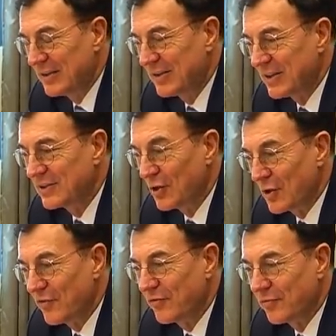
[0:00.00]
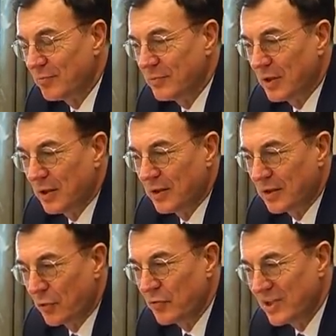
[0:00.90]
There's a lot of you
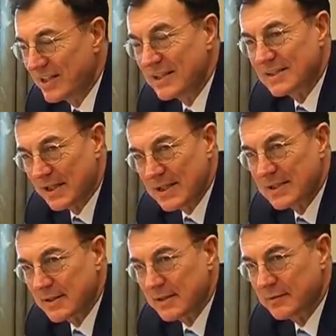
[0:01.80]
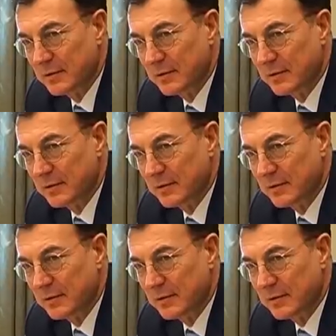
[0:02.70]
know, religious sites there.